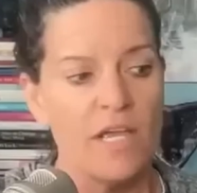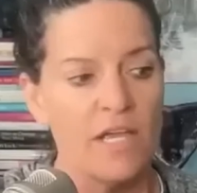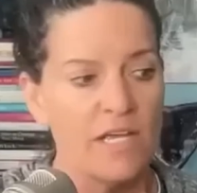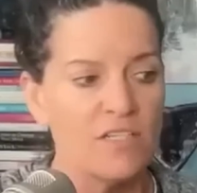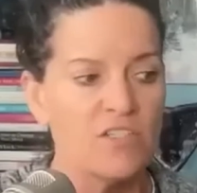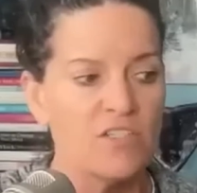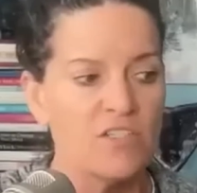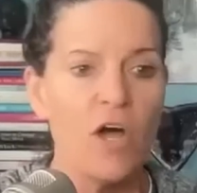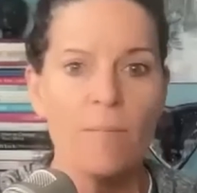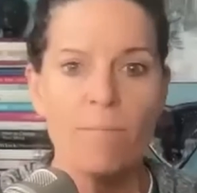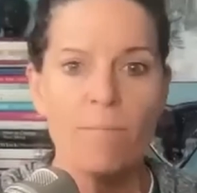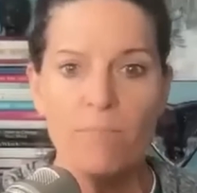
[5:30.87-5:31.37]

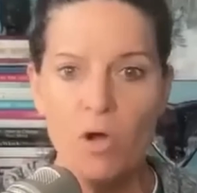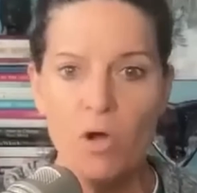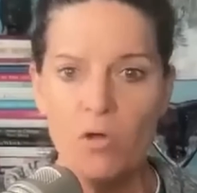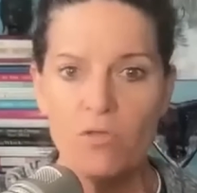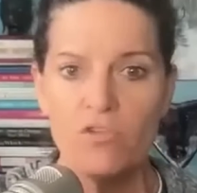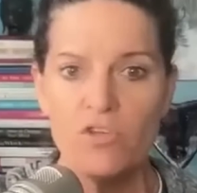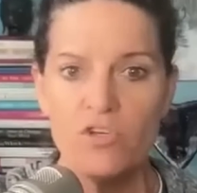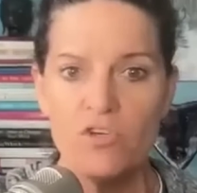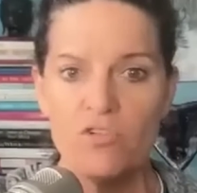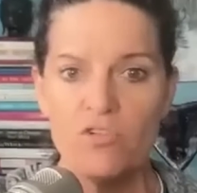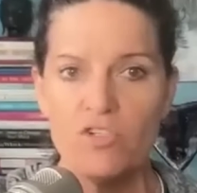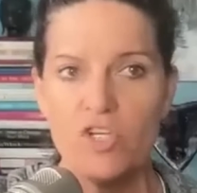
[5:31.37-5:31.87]
It's on
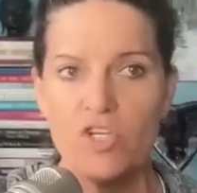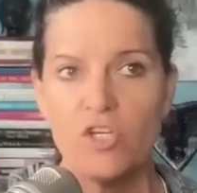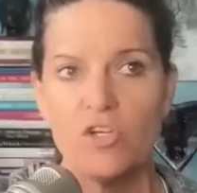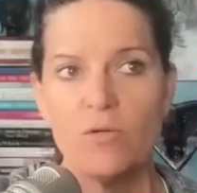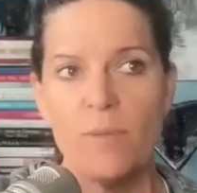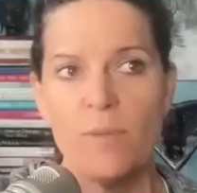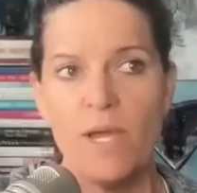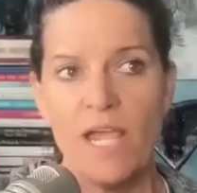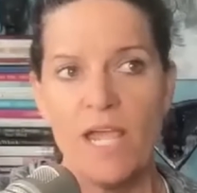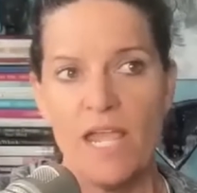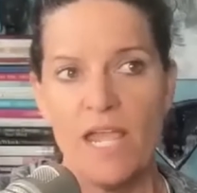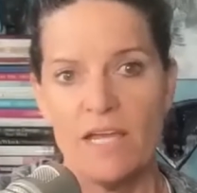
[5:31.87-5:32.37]
both
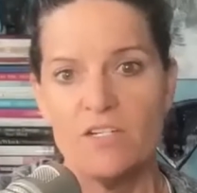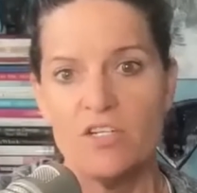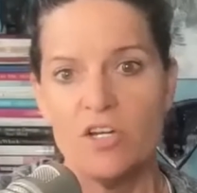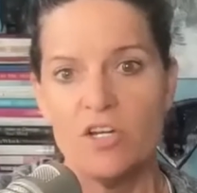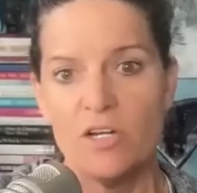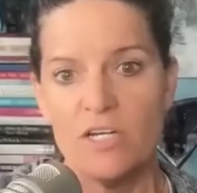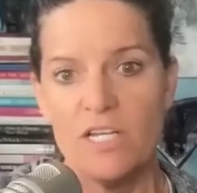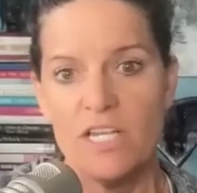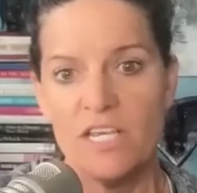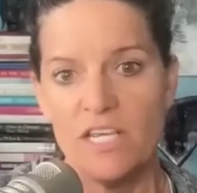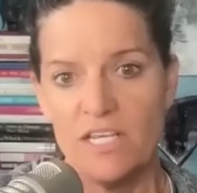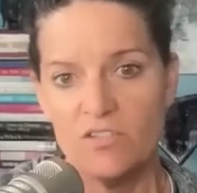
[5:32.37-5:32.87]
YouTube and
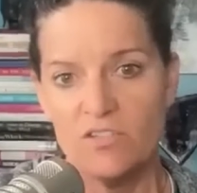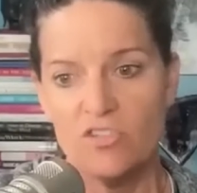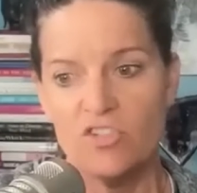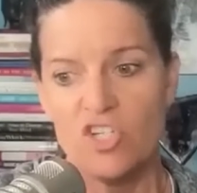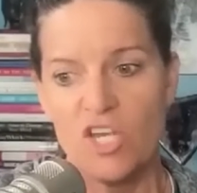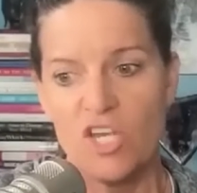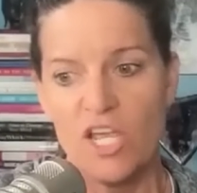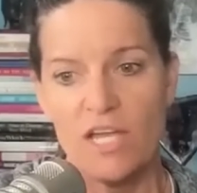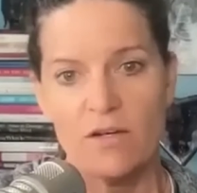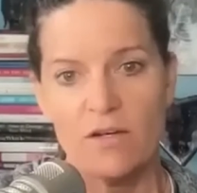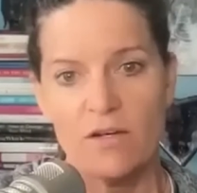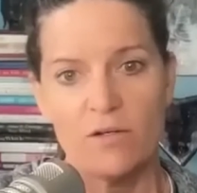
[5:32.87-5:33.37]
on his
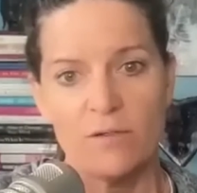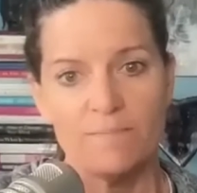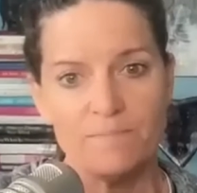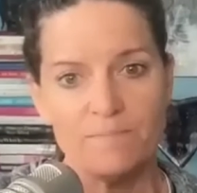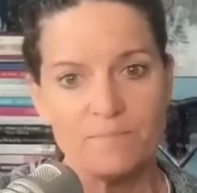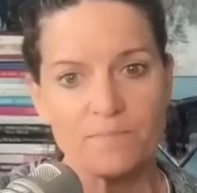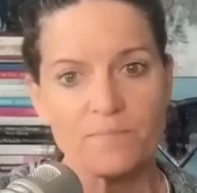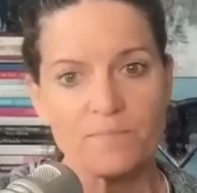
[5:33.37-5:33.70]
channel.